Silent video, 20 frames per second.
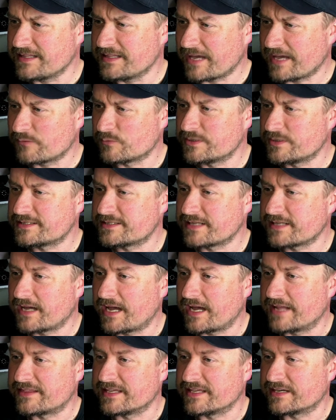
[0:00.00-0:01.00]
that was,
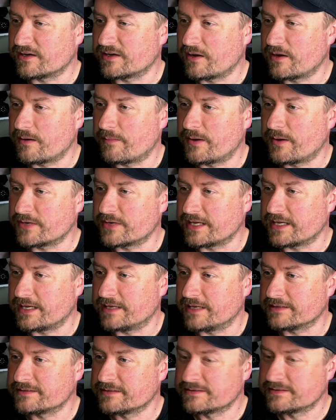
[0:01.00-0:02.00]
I think, about
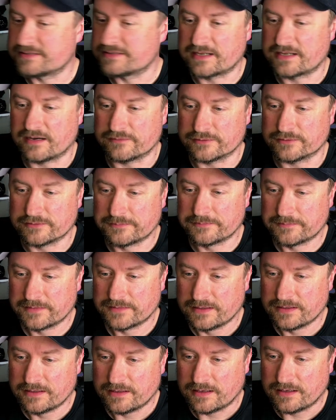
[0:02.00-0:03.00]
it to cover
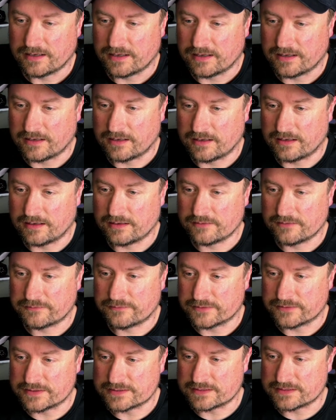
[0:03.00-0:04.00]

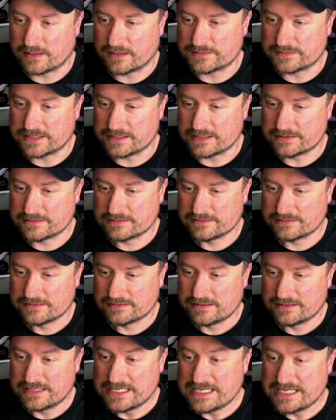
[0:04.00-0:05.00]
for this update.
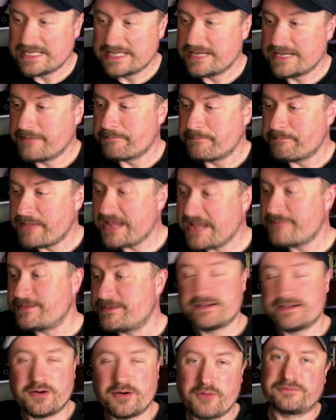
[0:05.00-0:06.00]

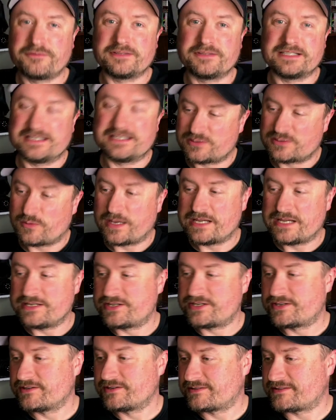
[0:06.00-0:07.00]
Maybe, hopefully,
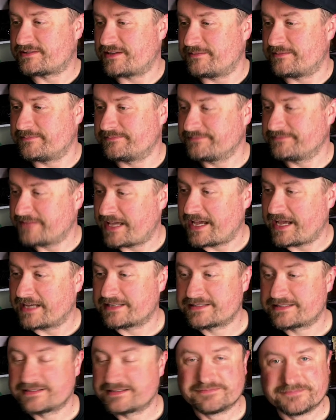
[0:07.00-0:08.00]
assuage some
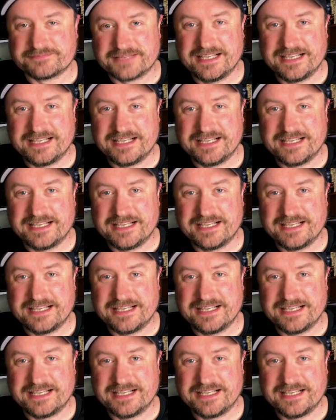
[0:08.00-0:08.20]
angst.